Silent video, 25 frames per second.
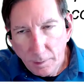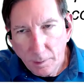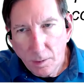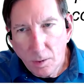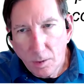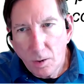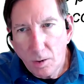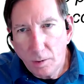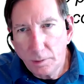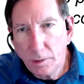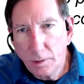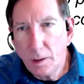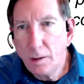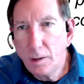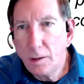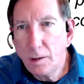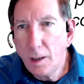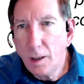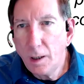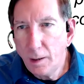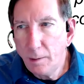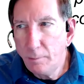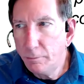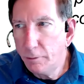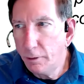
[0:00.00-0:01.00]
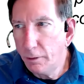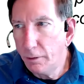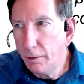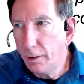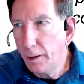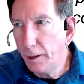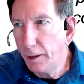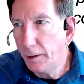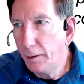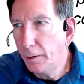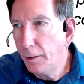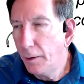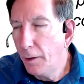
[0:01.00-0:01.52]
called a
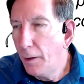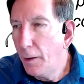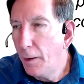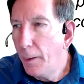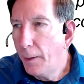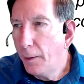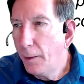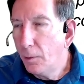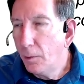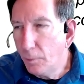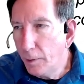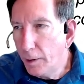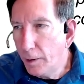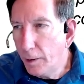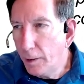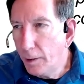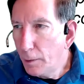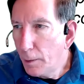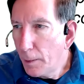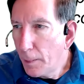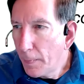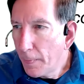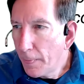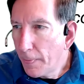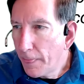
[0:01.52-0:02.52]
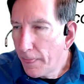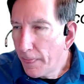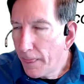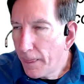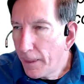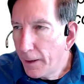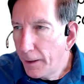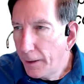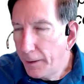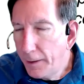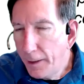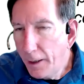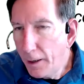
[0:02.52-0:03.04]
library. Well,
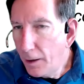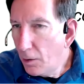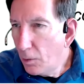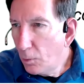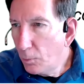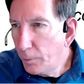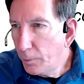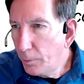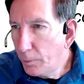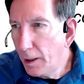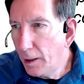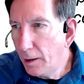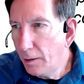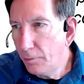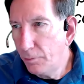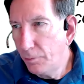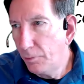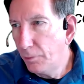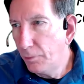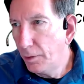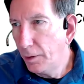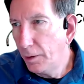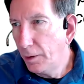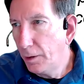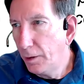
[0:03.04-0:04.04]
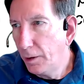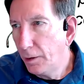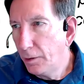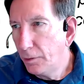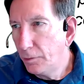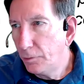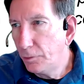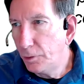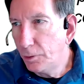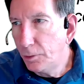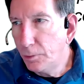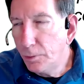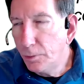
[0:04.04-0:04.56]
now we have
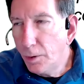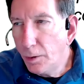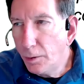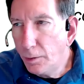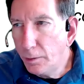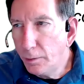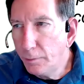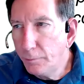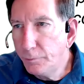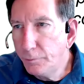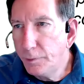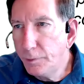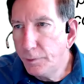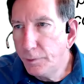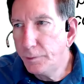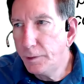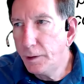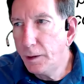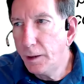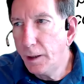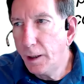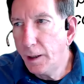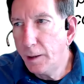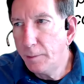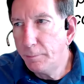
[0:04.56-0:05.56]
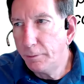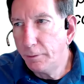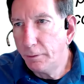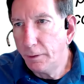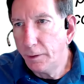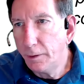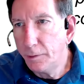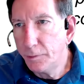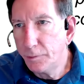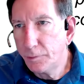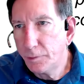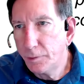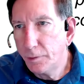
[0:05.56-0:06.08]
250
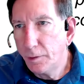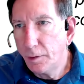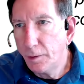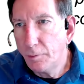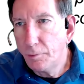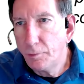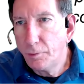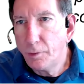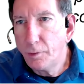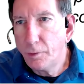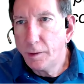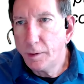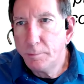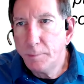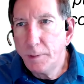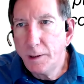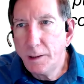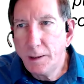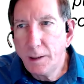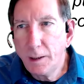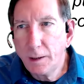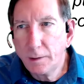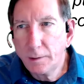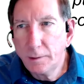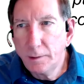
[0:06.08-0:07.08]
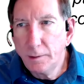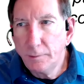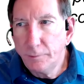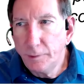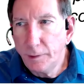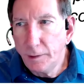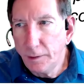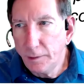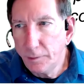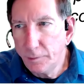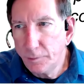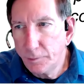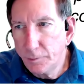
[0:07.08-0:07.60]
libraries for admin
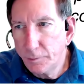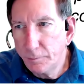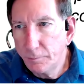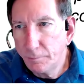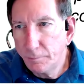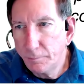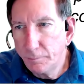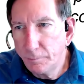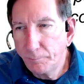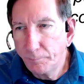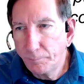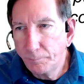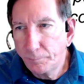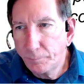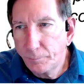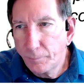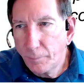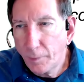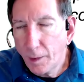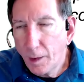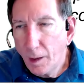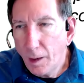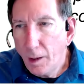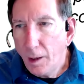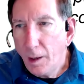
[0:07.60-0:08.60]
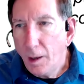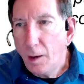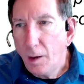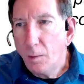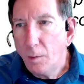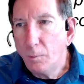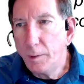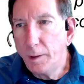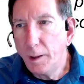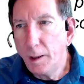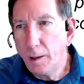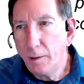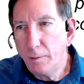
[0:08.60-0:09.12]
activities.
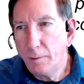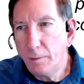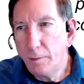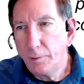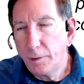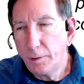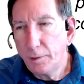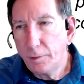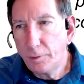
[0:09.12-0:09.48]
We have